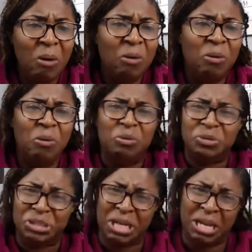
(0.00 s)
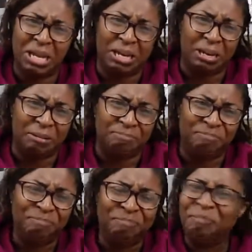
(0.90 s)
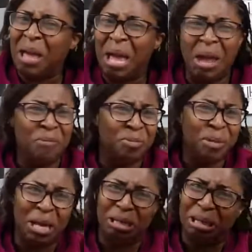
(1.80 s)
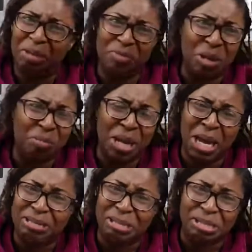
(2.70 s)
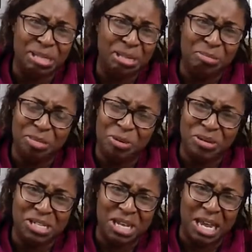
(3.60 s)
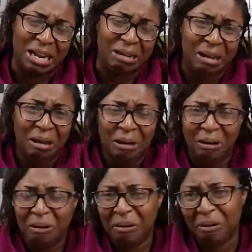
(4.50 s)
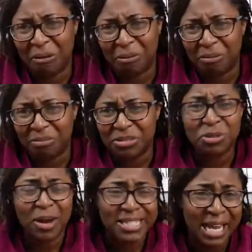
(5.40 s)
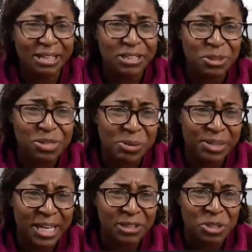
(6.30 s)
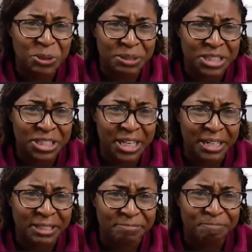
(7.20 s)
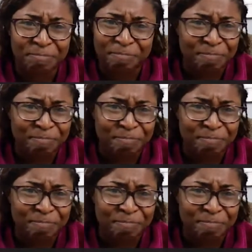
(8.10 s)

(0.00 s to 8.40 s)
Oh, Shannon. Everybody lift up hands and send them towards Shannon. Oh, so I take it you deal with insurance, Shannon.